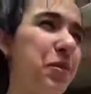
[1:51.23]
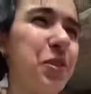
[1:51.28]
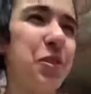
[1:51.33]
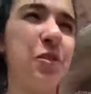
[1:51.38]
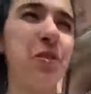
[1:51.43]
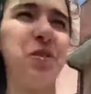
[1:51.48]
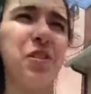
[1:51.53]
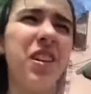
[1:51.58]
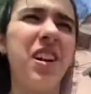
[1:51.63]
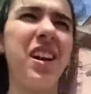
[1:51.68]

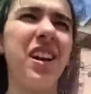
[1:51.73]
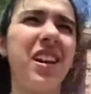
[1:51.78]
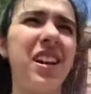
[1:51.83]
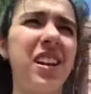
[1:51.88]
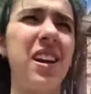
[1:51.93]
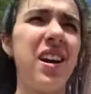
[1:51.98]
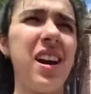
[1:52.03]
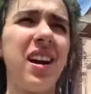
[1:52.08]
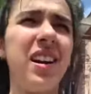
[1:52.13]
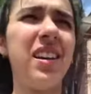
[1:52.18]
school,
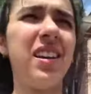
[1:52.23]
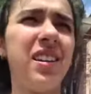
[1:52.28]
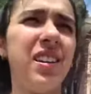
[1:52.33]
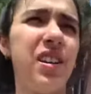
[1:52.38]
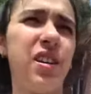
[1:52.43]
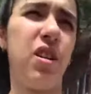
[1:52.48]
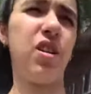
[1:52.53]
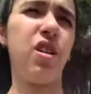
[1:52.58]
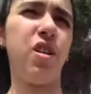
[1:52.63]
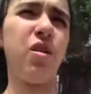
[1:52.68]
and I need
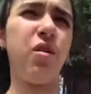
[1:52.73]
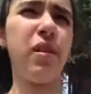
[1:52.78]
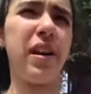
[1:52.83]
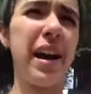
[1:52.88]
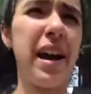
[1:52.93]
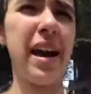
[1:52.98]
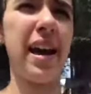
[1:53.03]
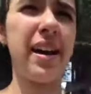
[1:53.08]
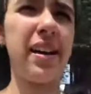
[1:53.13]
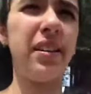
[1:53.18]
to go
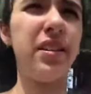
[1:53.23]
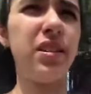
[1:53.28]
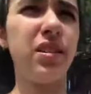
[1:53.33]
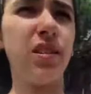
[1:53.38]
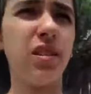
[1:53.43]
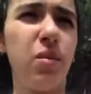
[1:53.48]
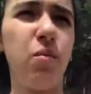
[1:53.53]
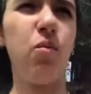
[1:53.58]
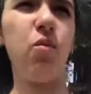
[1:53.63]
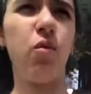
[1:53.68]
head
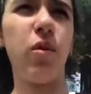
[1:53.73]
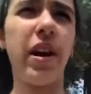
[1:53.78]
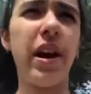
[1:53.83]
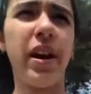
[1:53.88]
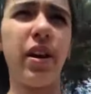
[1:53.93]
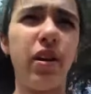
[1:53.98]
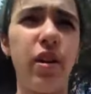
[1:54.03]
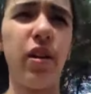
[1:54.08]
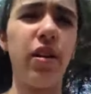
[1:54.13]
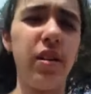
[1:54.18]

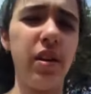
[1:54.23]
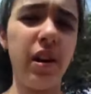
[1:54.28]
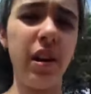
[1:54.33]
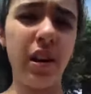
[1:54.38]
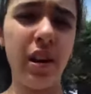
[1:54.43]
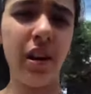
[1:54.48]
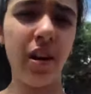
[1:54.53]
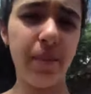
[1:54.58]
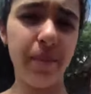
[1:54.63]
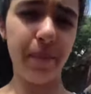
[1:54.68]
somewhere.
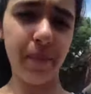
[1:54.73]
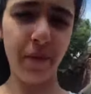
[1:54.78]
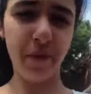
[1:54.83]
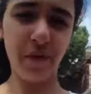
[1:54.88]
But